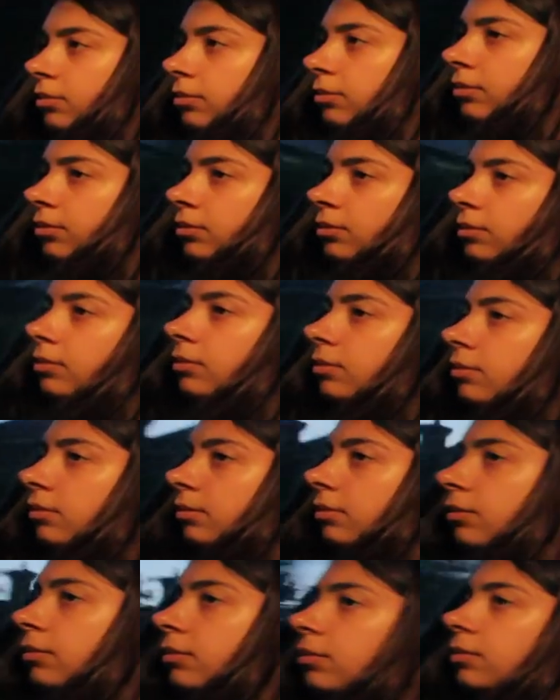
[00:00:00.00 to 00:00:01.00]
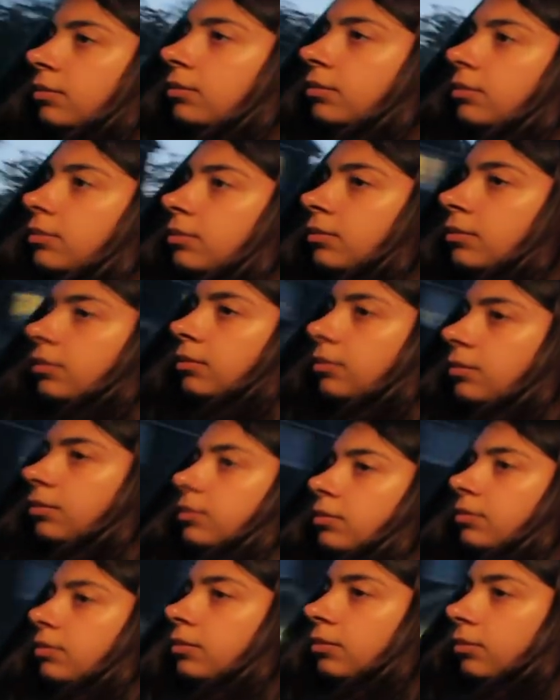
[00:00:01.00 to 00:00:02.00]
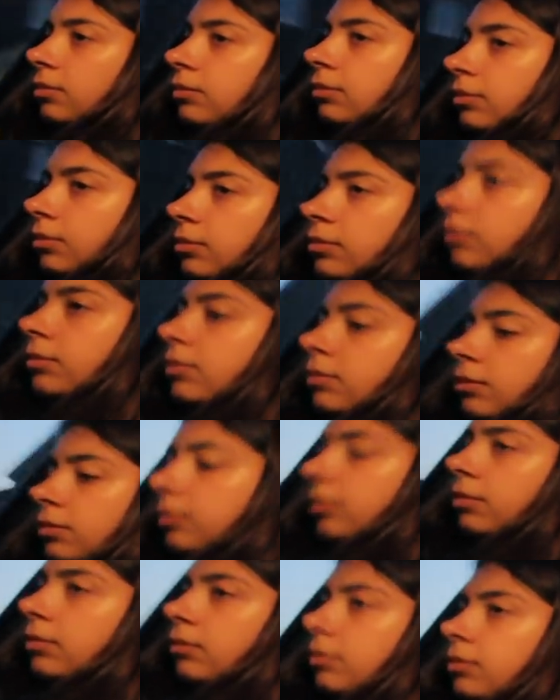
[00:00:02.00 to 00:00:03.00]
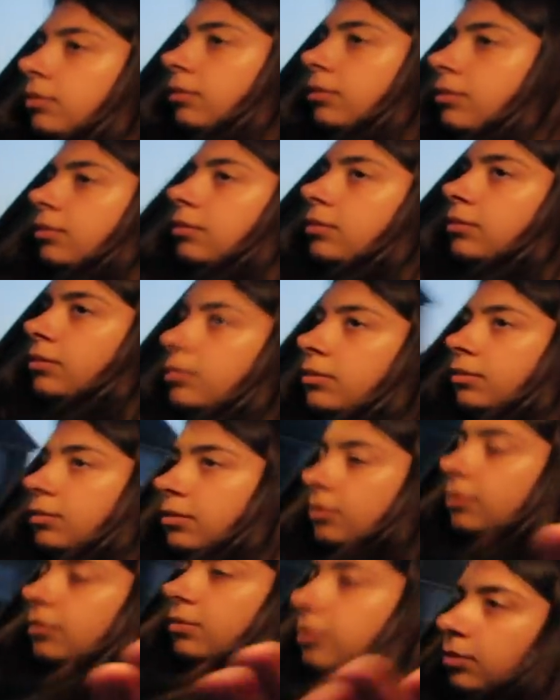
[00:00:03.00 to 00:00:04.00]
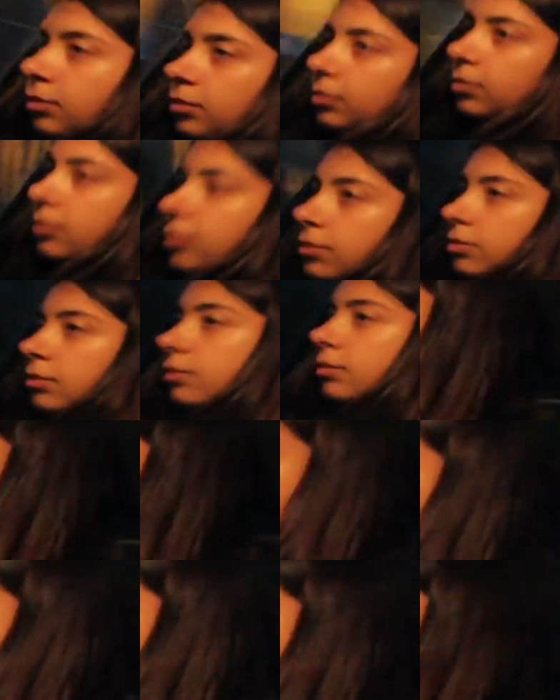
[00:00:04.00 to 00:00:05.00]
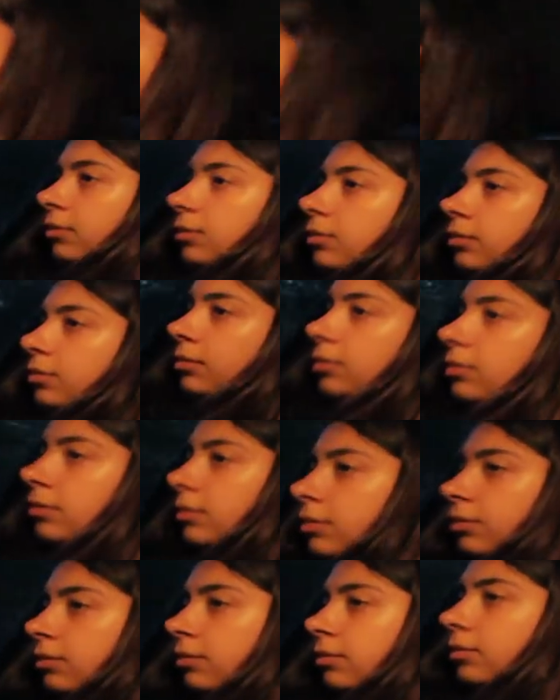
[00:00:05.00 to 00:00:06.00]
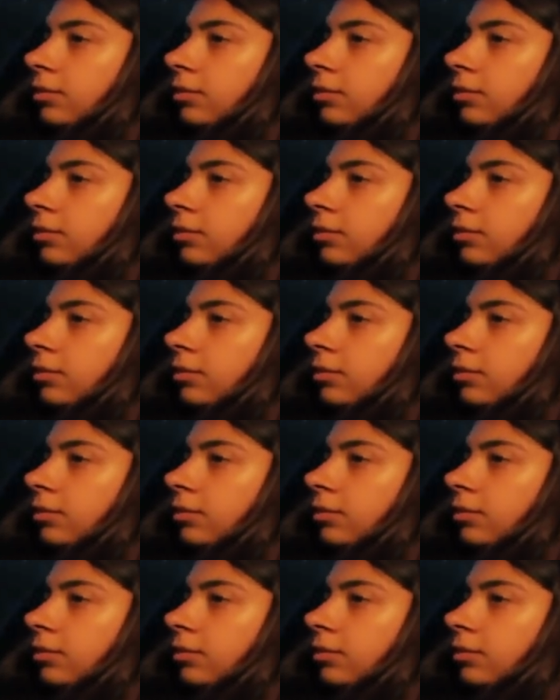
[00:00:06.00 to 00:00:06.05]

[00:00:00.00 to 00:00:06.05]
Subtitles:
(not speaking)